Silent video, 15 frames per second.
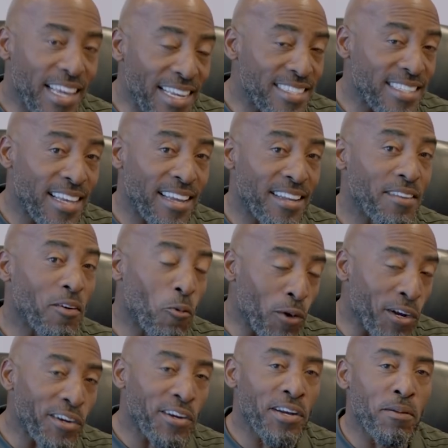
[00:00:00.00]
They said,
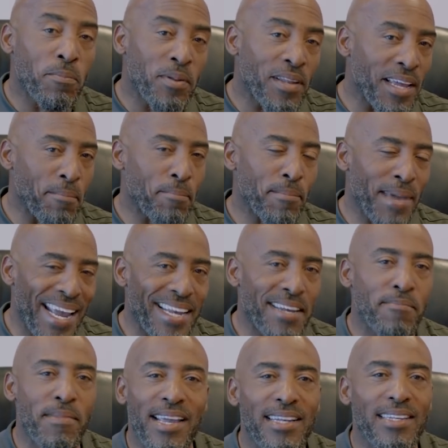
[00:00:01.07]
"We're going to play
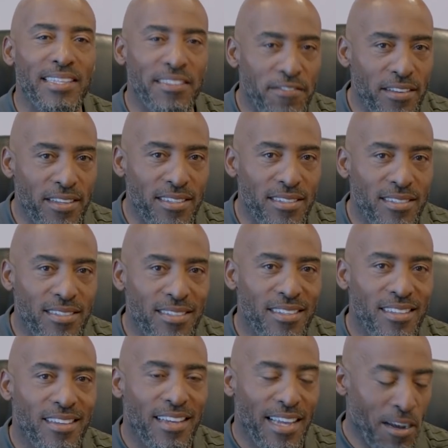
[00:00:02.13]
man-to-man defense
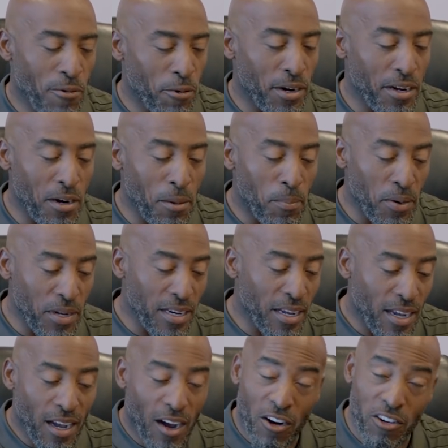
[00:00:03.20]
and we're going to put
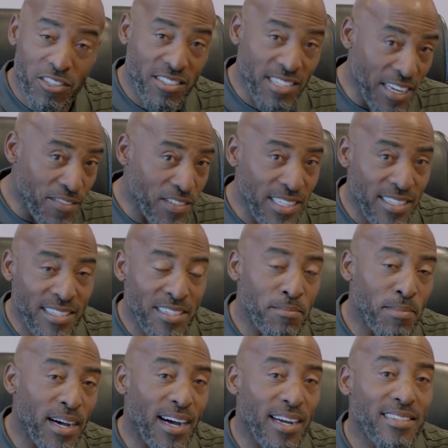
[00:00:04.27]
our safeties in the
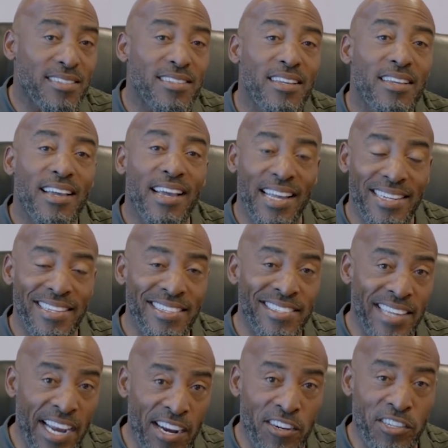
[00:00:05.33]
box and
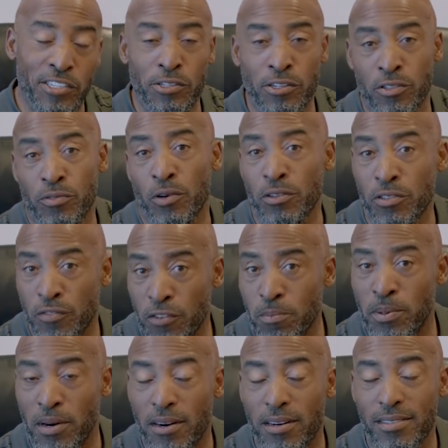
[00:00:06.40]
dare you to throw the
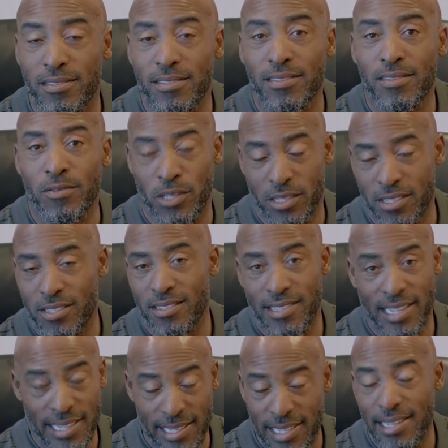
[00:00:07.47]
football," which
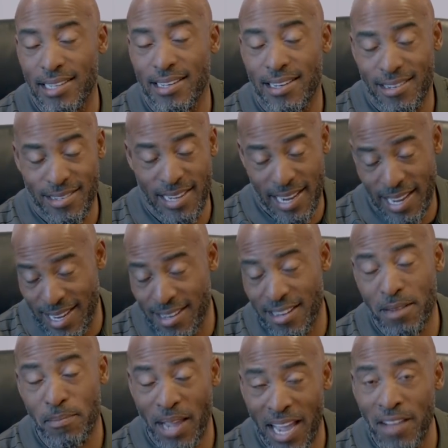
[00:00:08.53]
they didn't. They ended
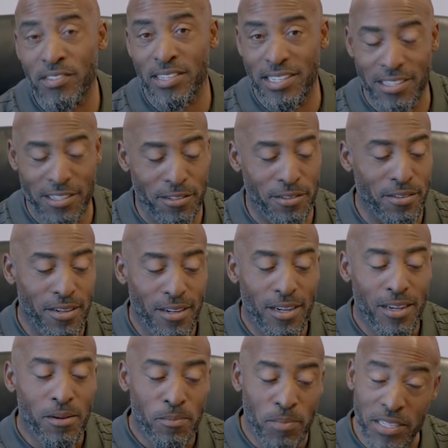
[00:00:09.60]
up having to do,
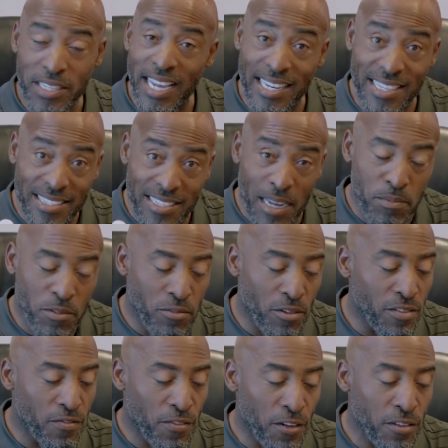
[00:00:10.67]
but you had to stop the
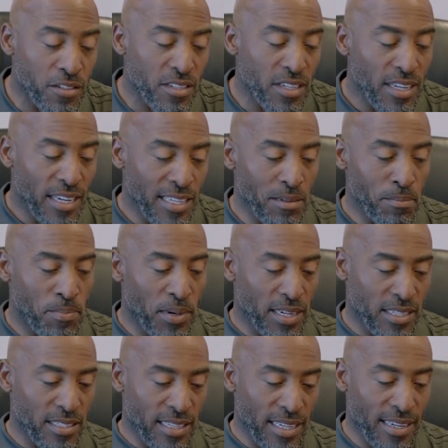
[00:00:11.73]
run first, and the
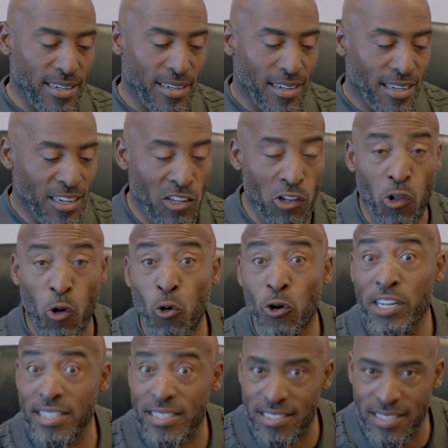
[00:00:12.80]
Bucs did it
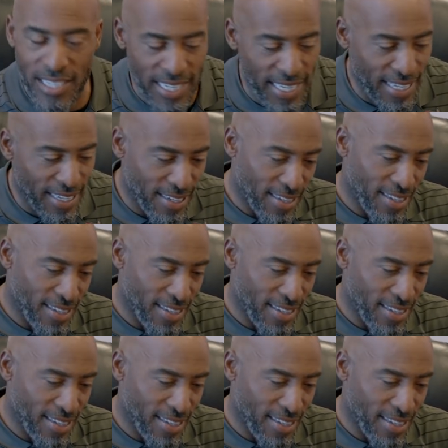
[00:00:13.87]
gloriously